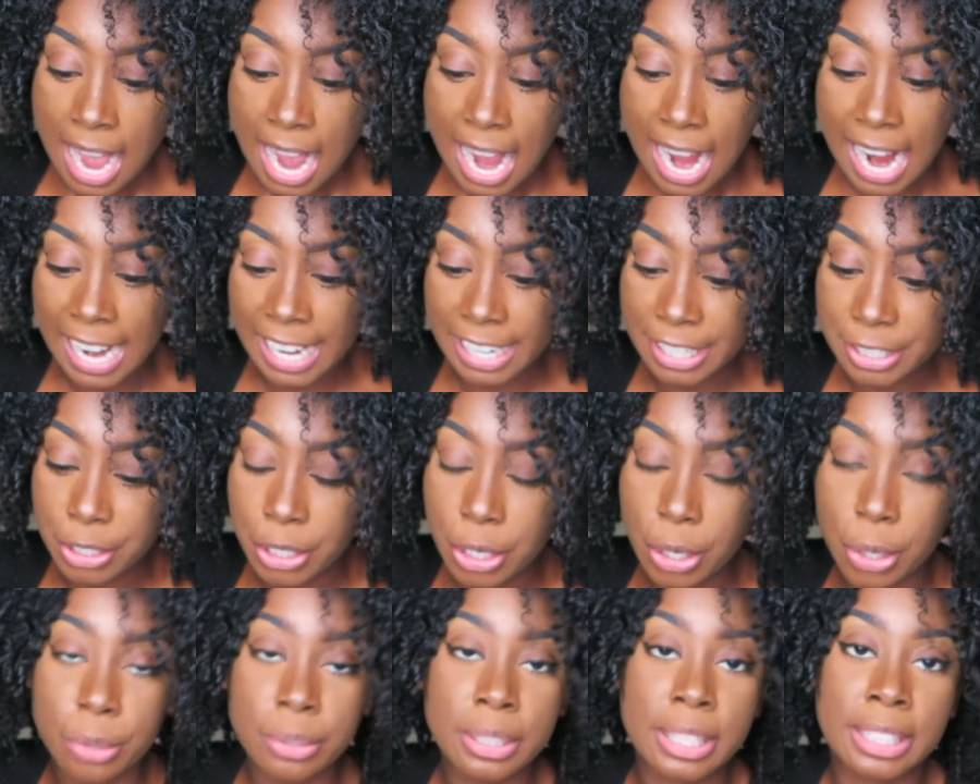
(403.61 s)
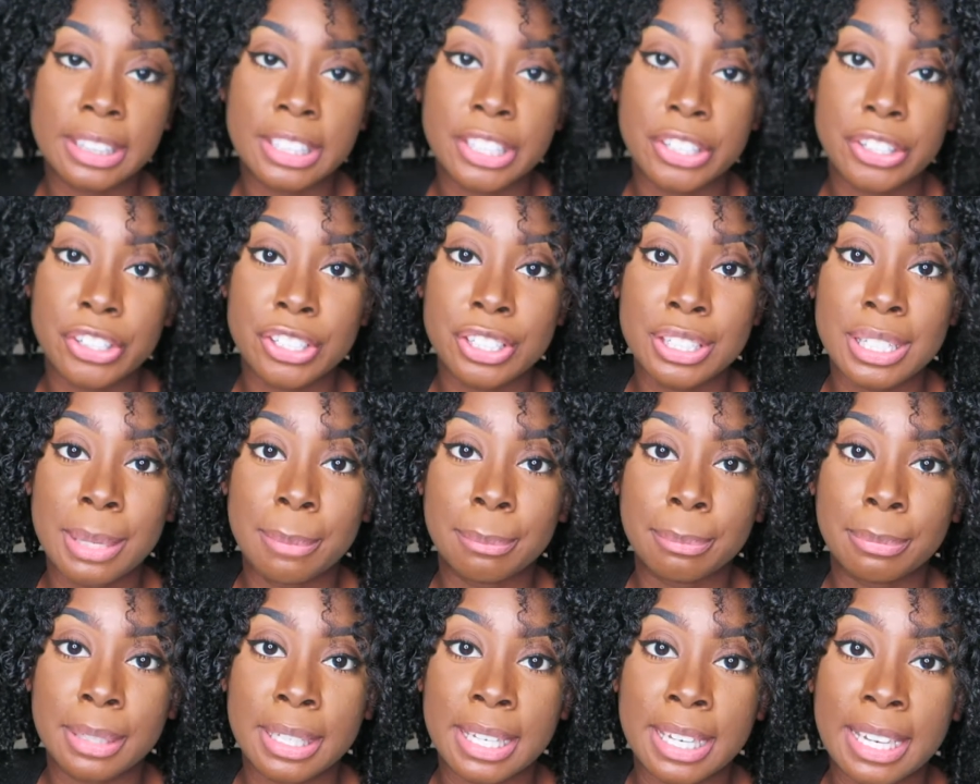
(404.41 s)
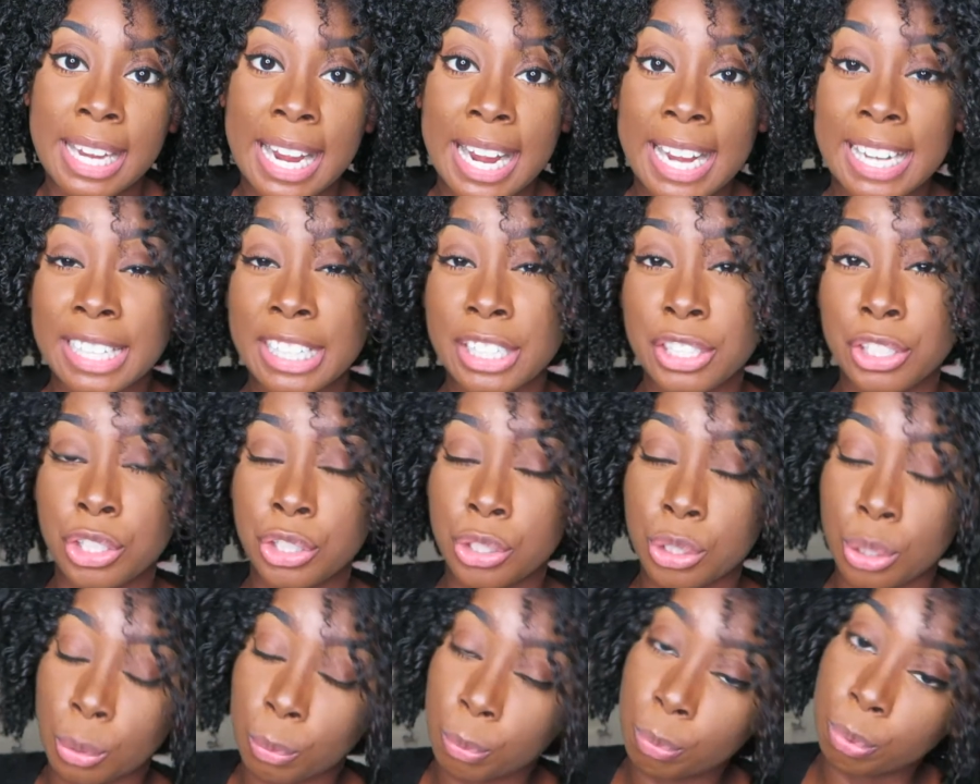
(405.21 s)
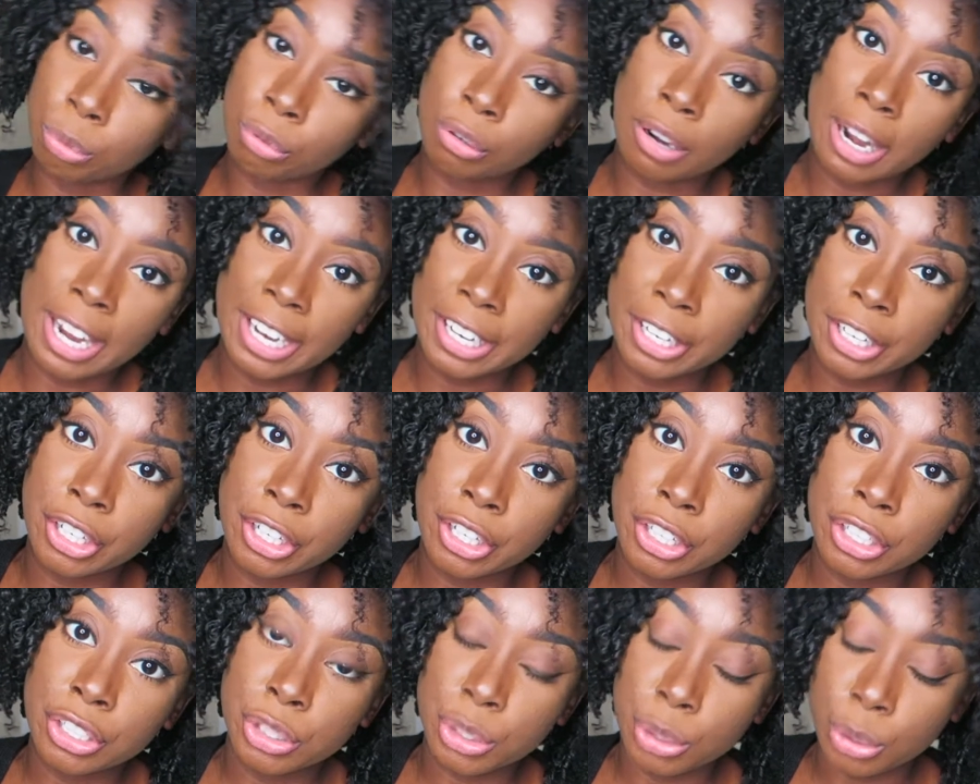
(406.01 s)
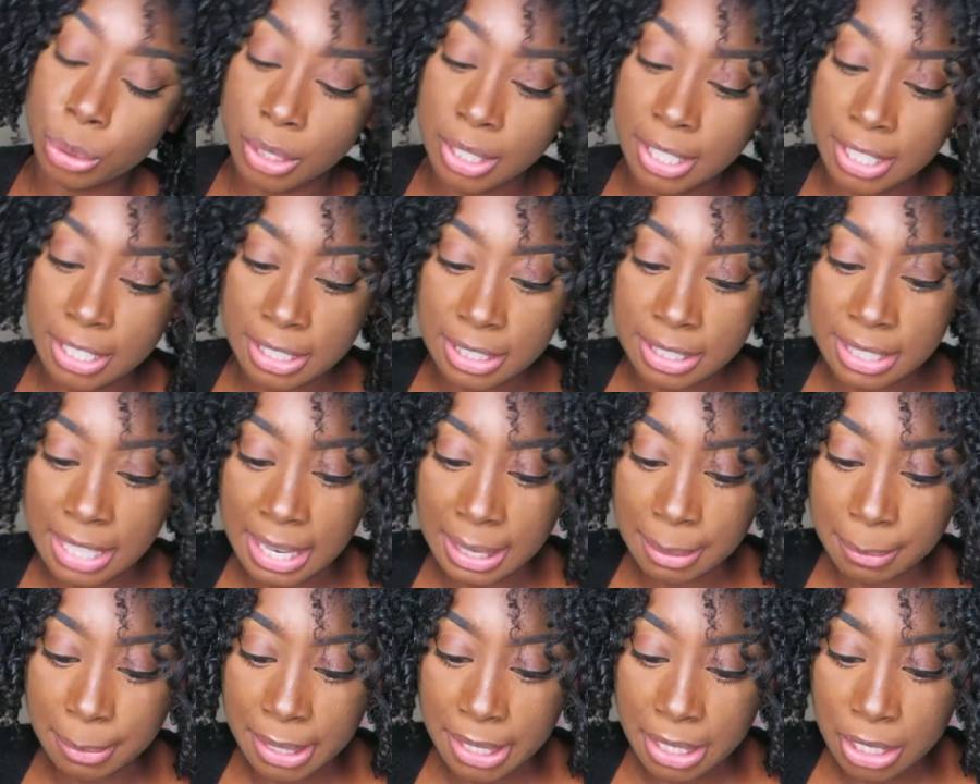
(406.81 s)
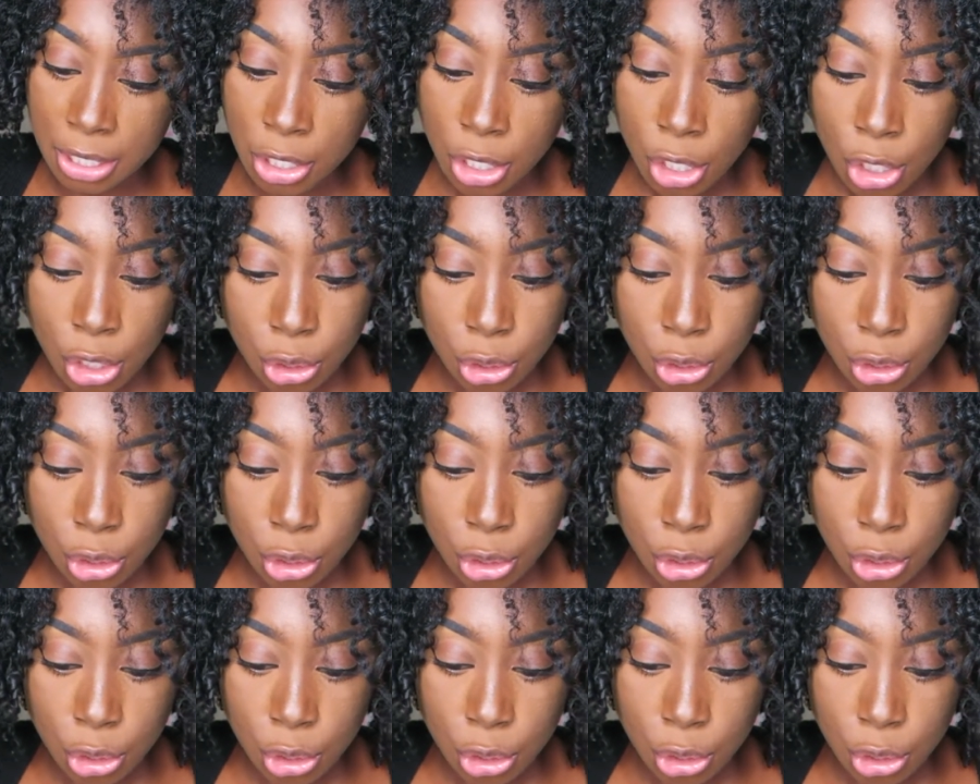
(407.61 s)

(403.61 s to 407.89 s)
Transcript: I know that there's something I need to do prior to the assignment.